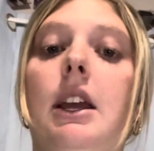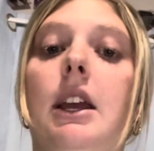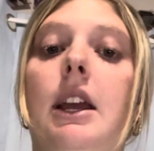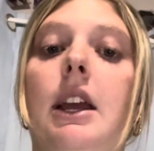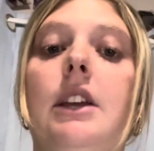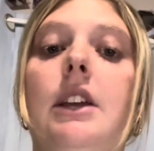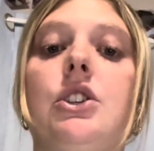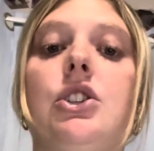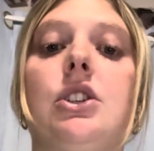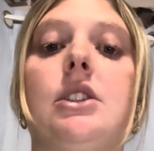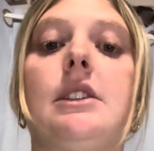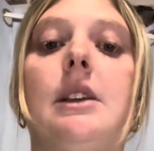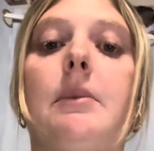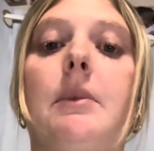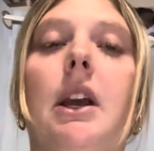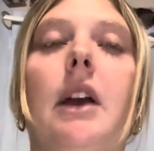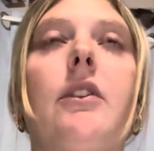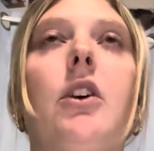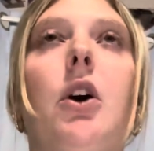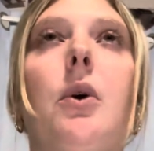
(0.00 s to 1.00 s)
It's just
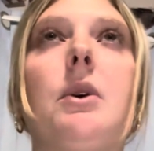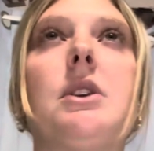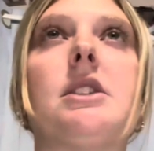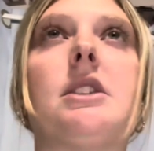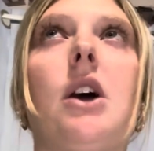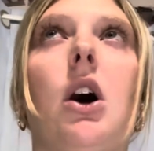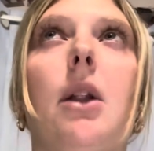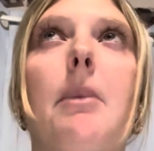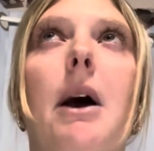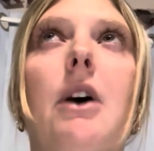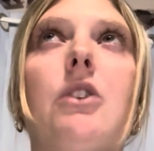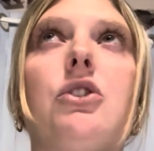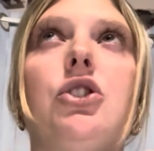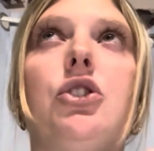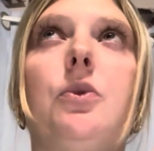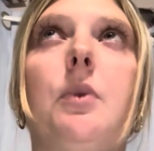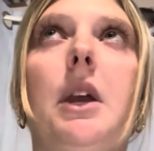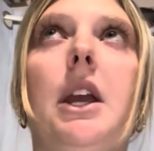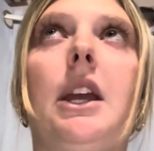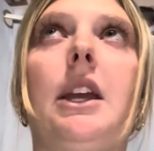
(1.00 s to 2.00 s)
something I've always thought about
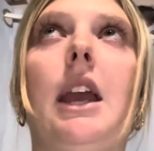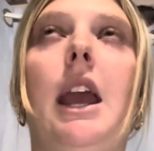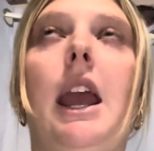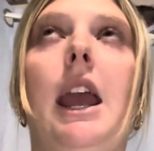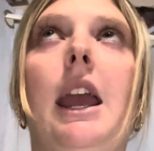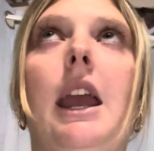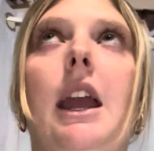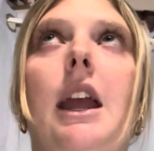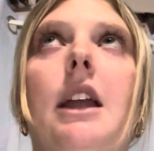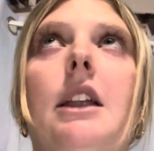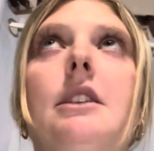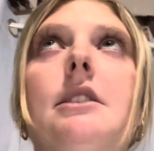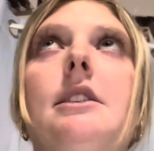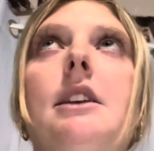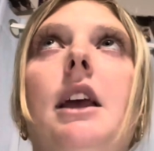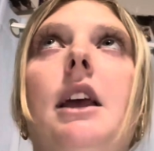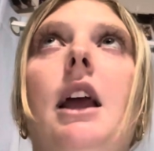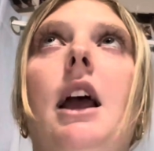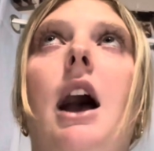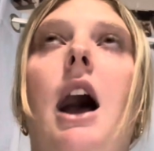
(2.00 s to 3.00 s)
doing, and
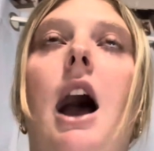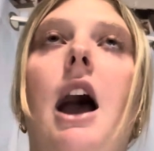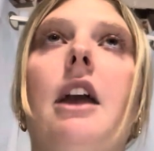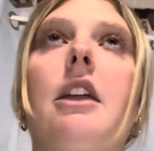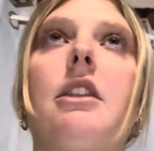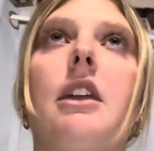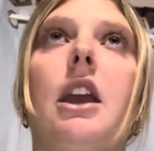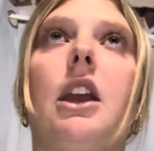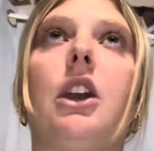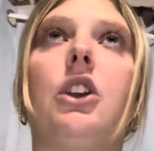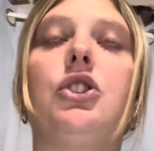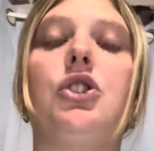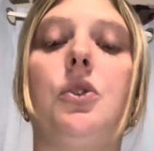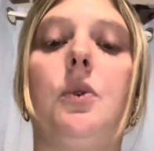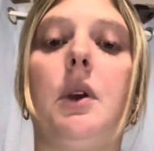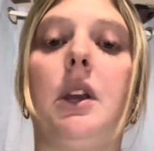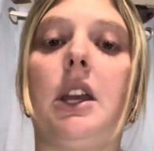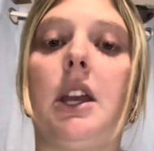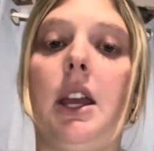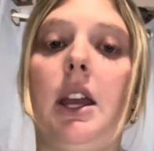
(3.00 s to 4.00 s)
I think
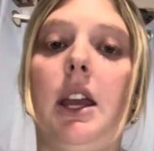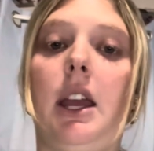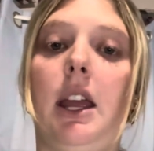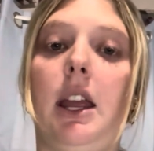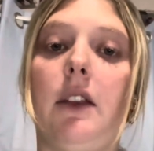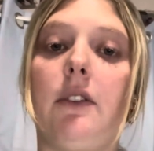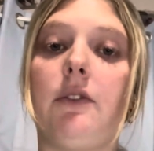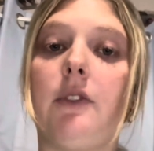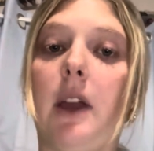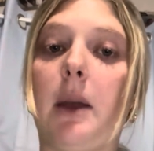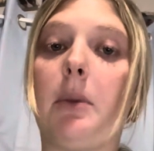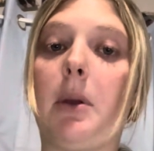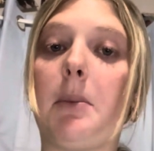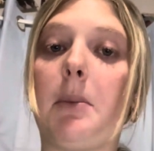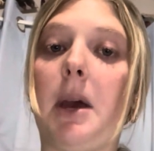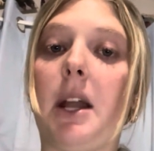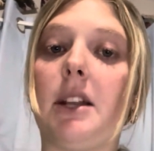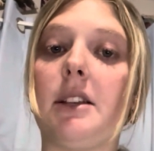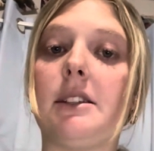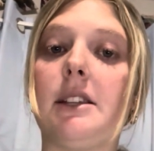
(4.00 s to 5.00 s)
doing it in family
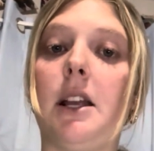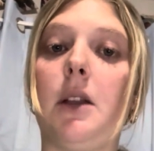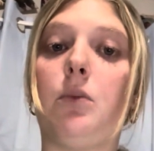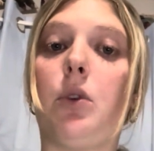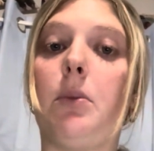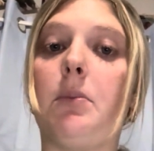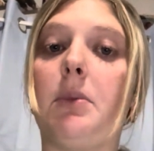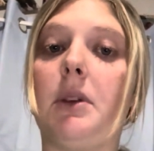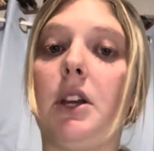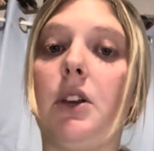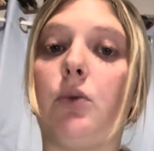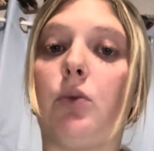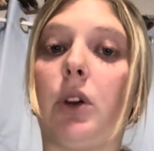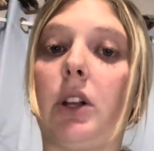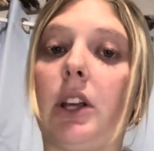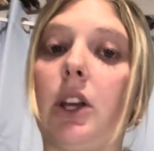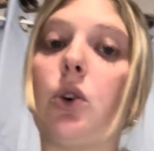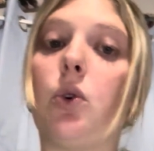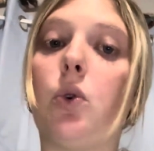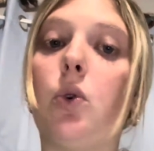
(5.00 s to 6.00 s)
medicine would be
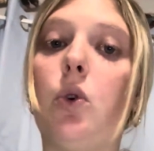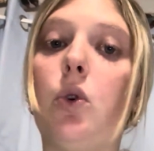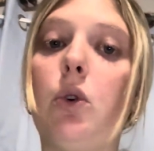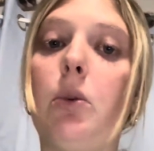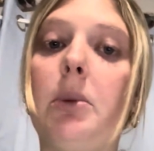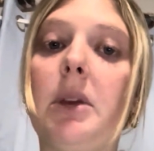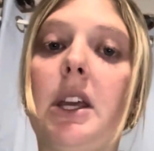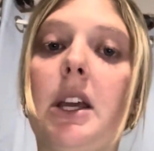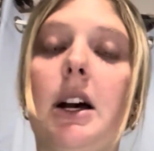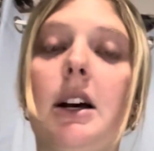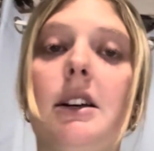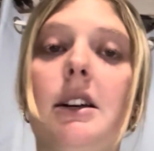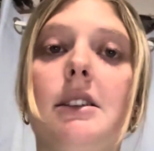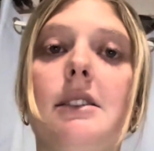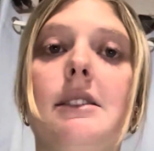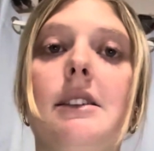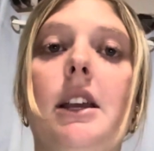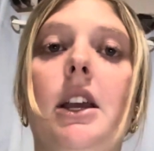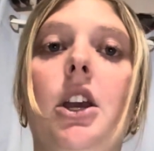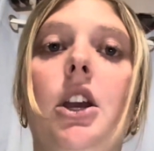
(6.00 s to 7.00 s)
really cool
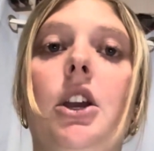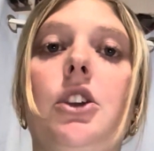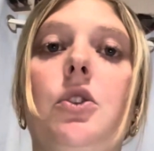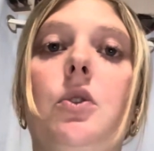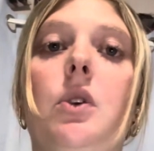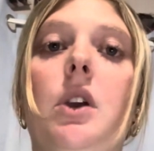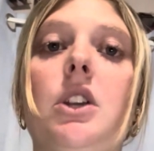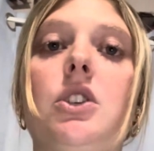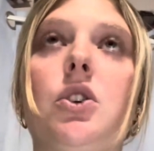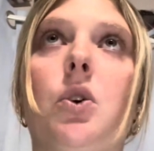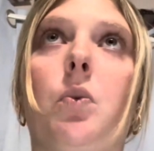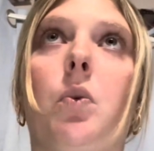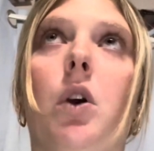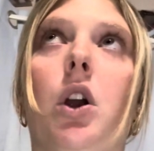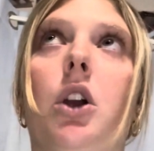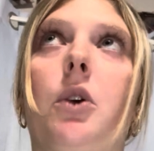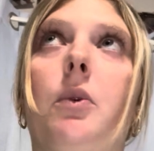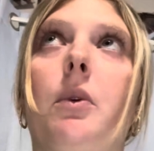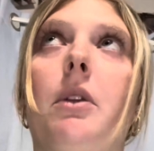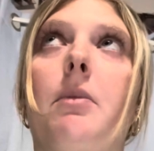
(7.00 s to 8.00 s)
because you get to
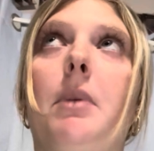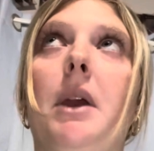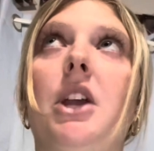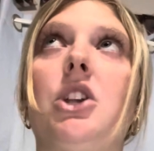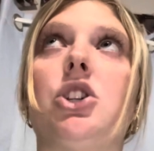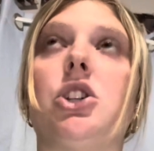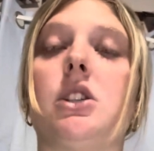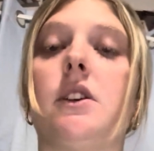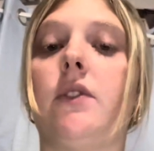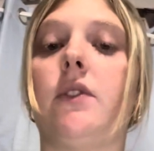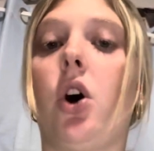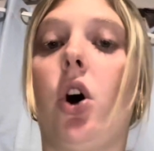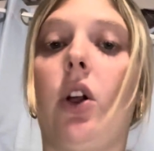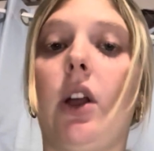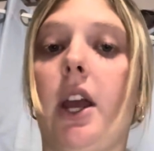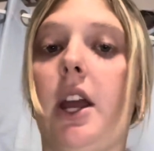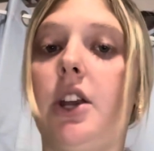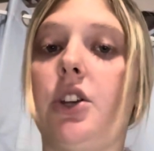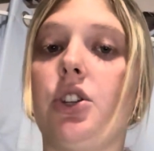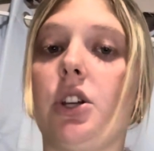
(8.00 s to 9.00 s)
work with patients of all
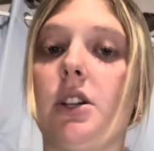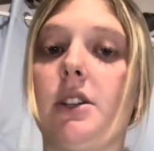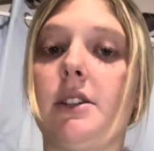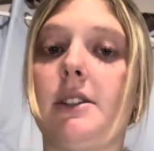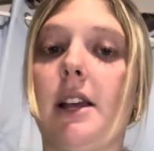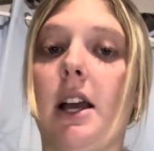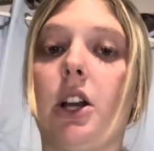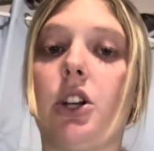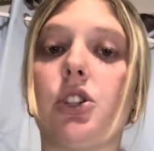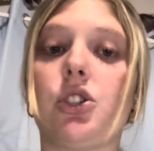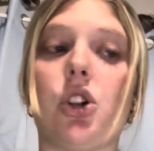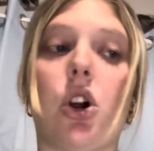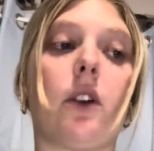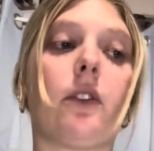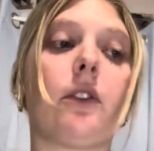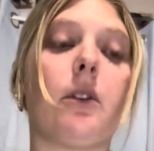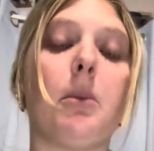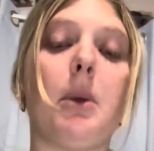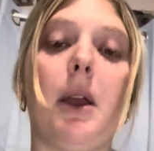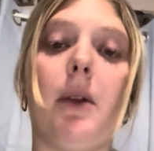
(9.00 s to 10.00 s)
ages that start
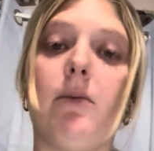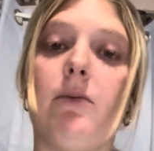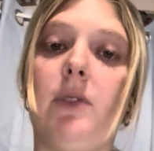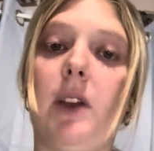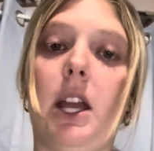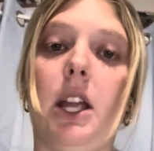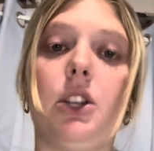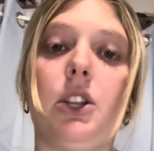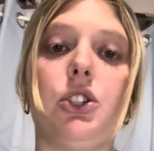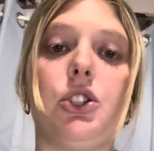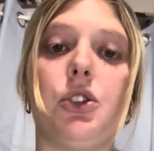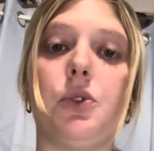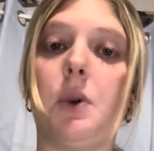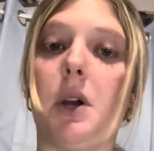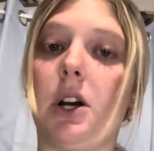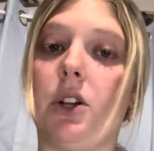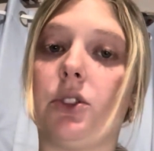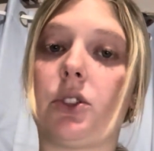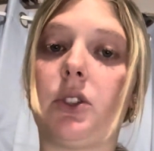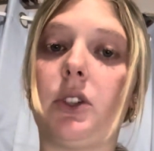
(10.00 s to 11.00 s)
from infant to
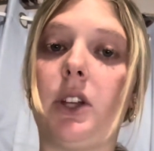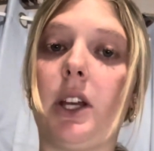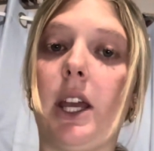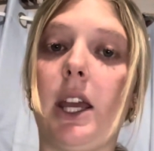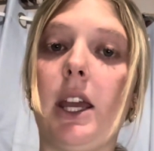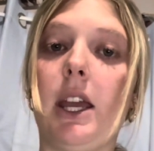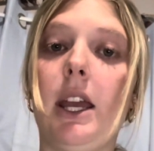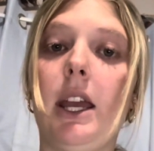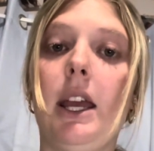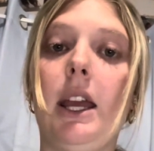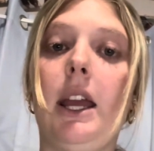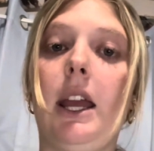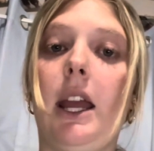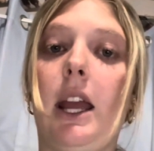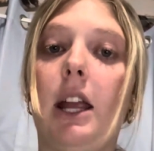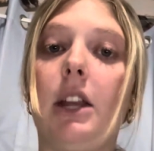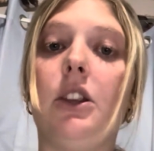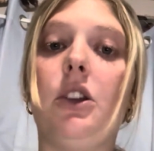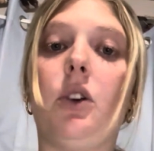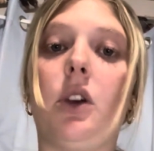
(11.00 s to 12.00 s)
elderly,
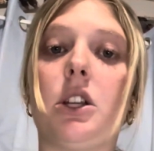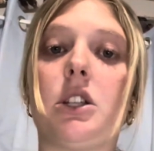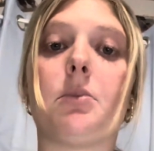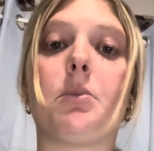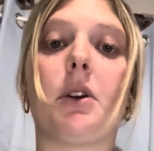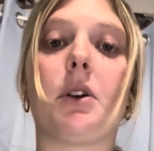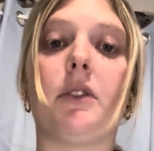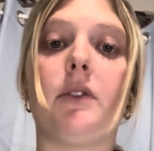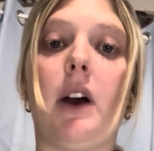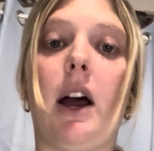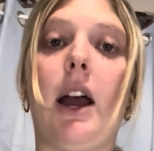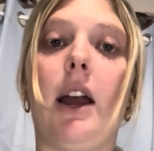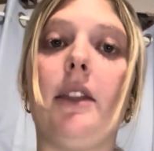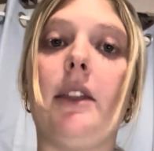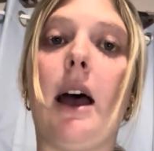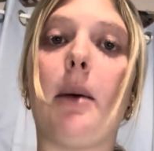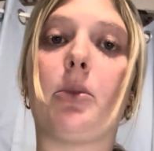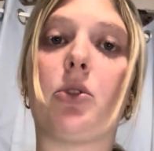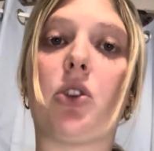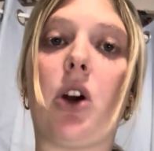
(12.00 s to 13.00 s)
and you get to provide
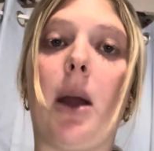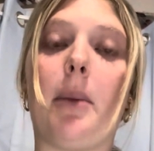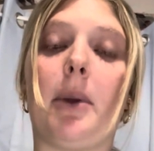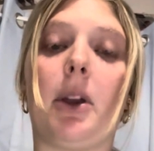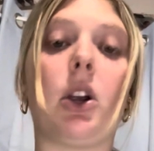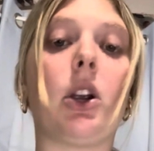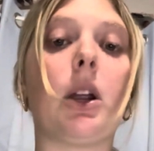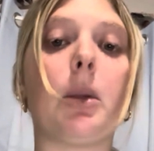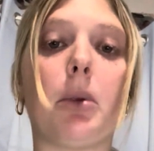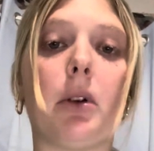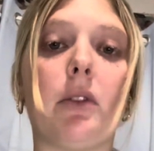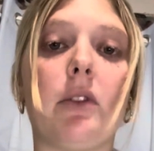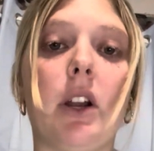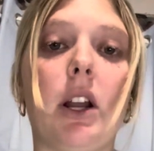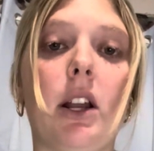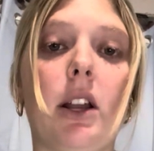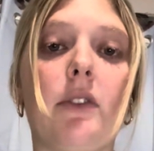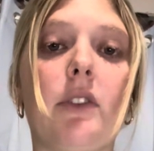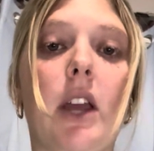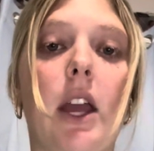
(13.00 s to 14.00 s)
that primary and
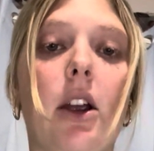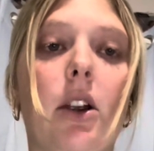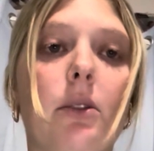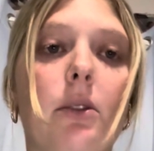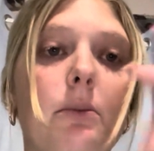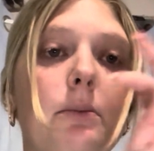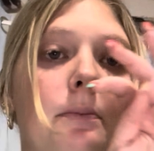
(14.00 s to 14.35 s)
preventative care.